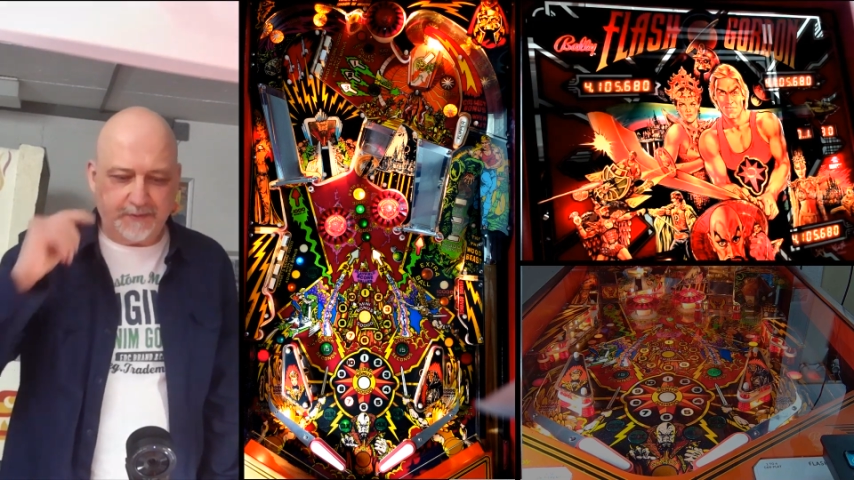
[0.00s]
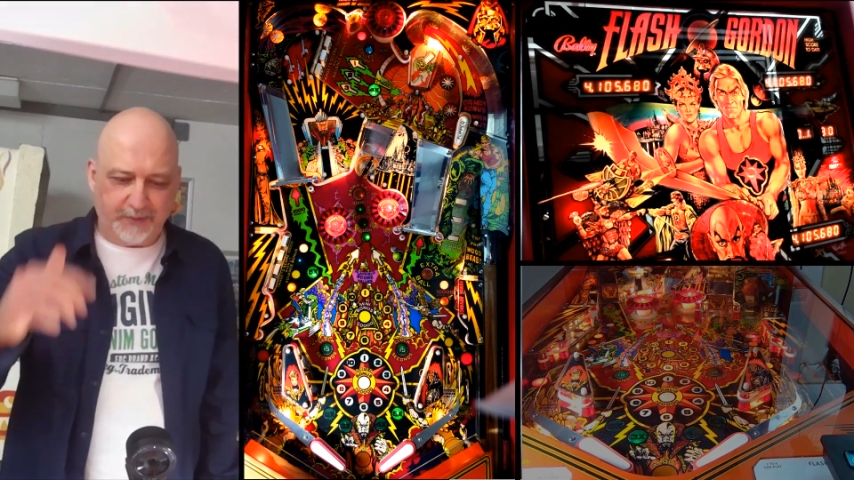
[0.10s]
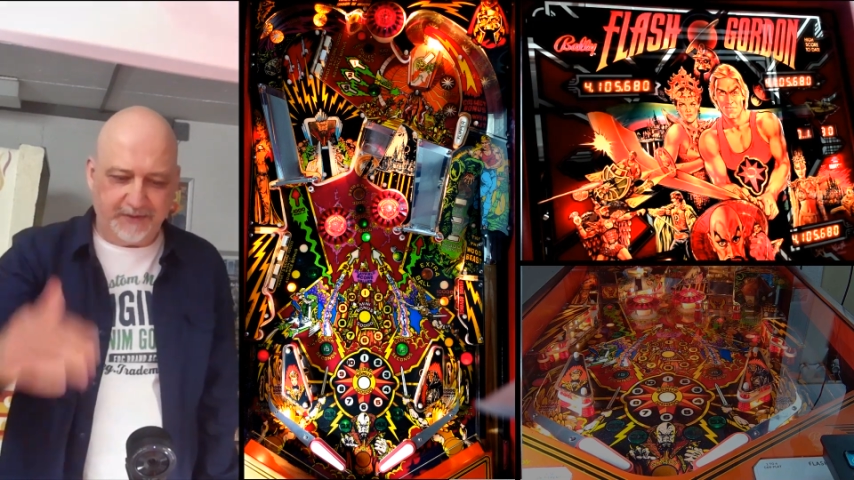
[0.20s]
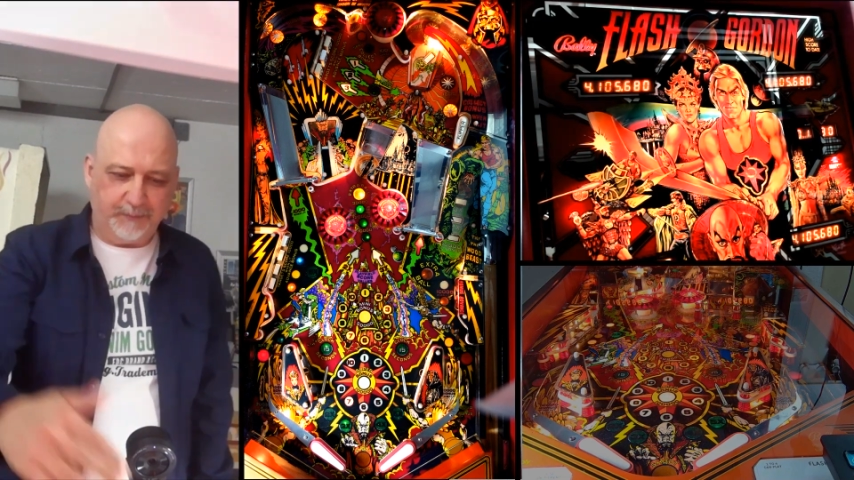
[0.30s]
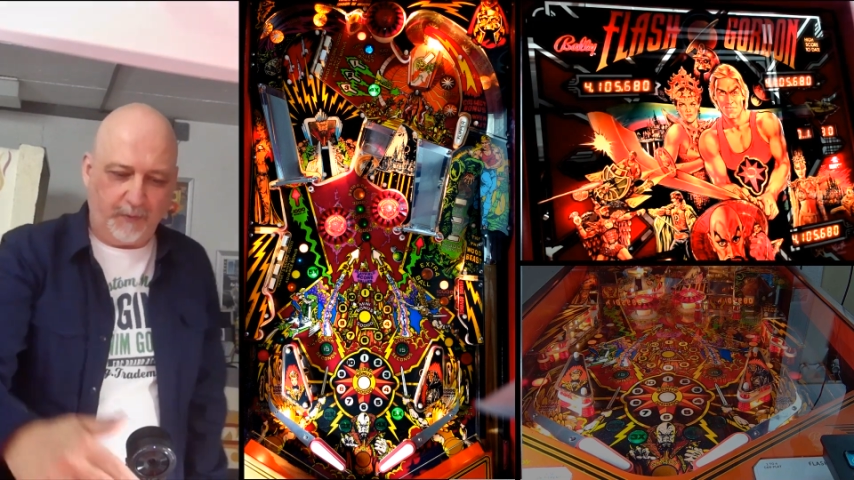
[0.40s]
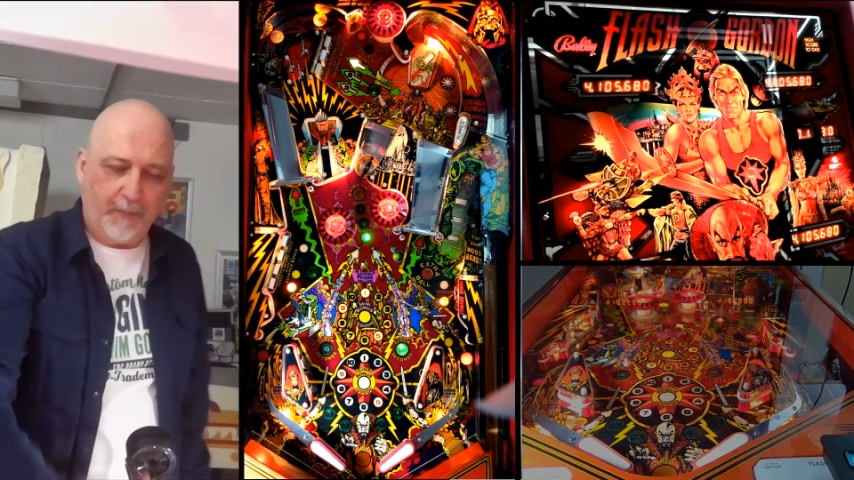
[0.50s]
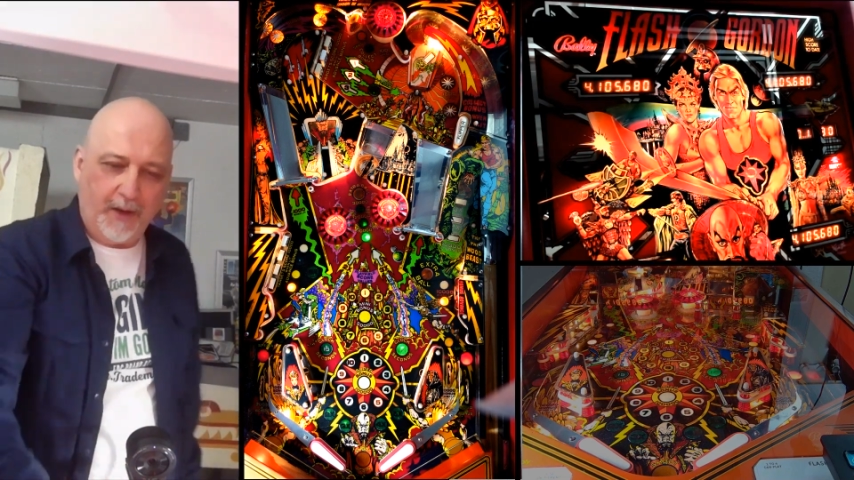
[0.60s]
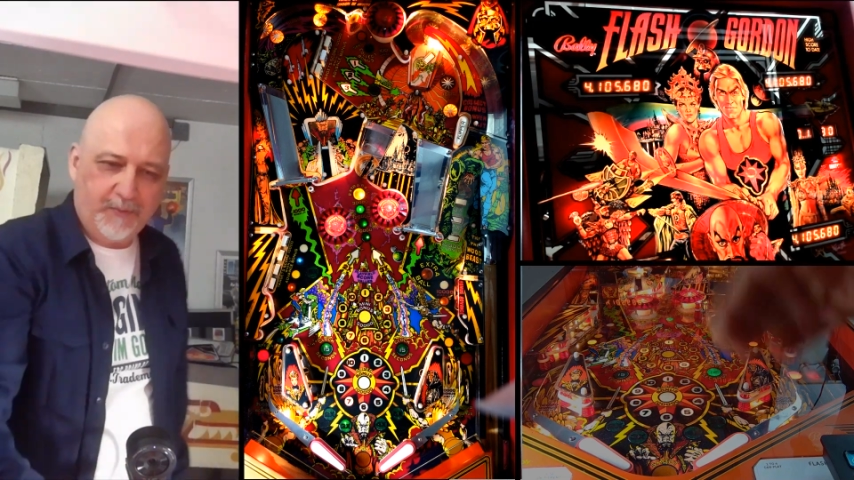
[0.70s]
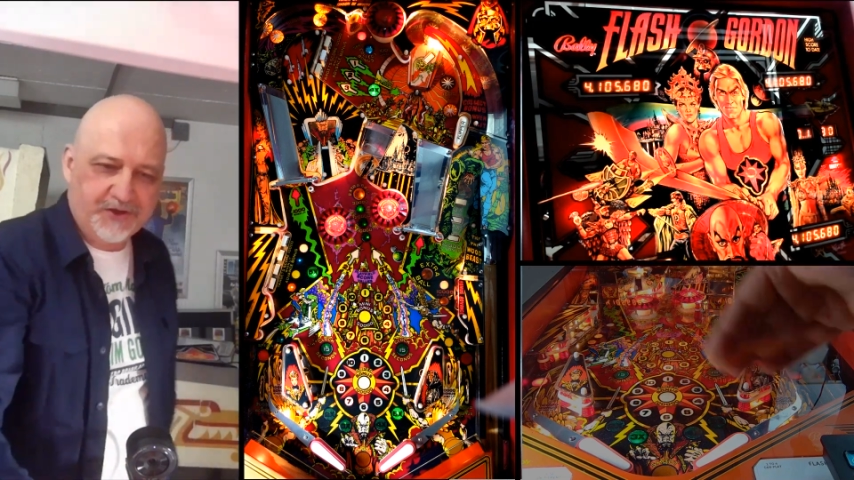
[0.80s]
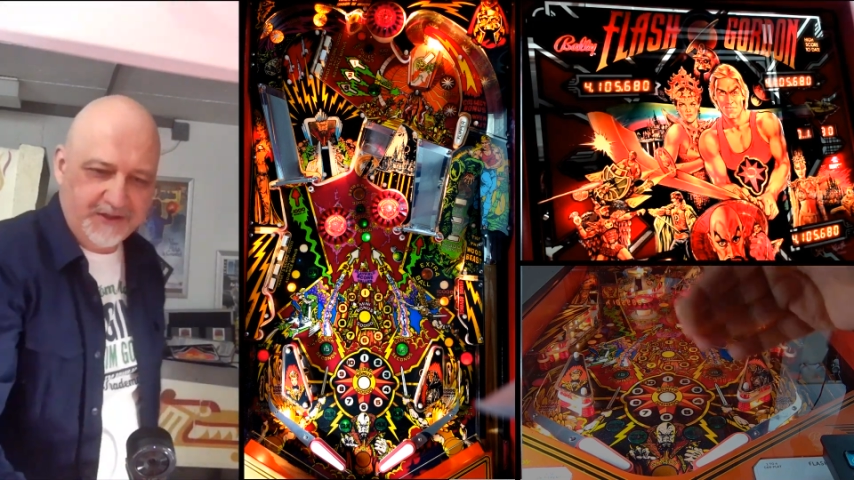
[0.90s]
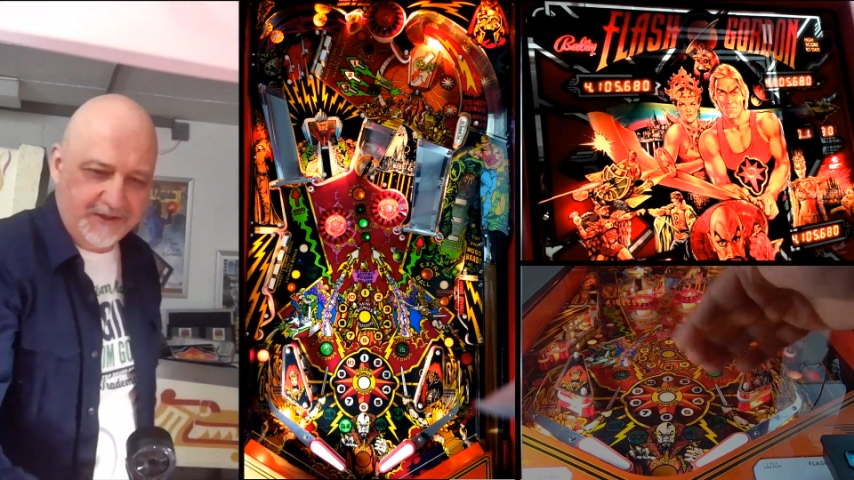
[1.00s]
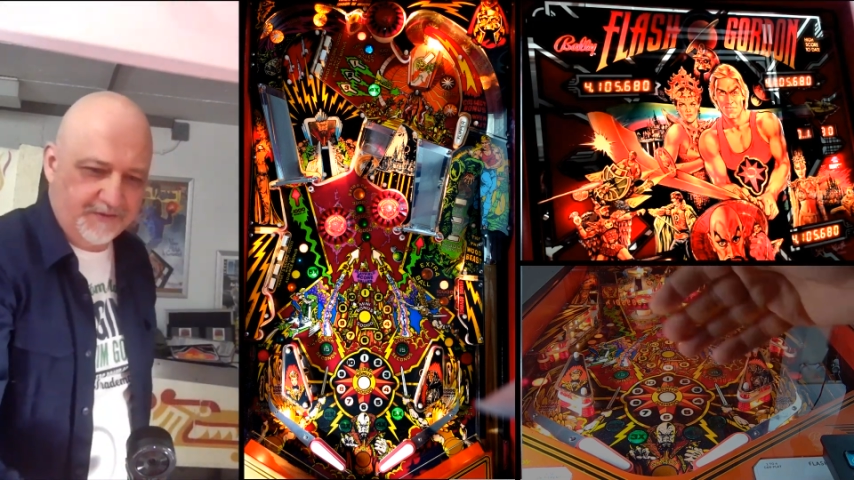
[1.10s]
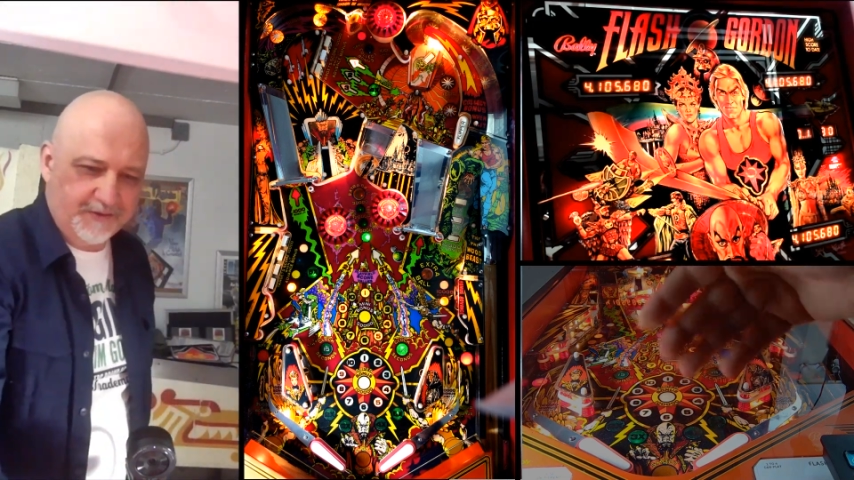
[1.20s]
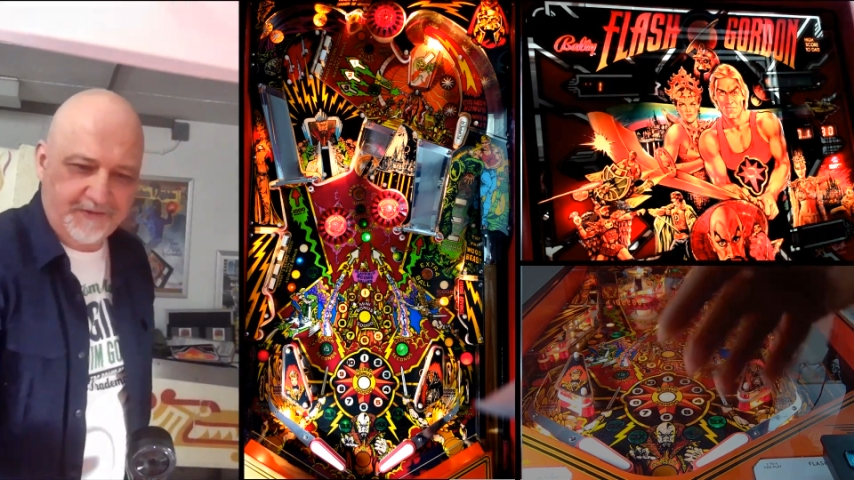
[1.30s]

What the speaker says: but with my machine it's not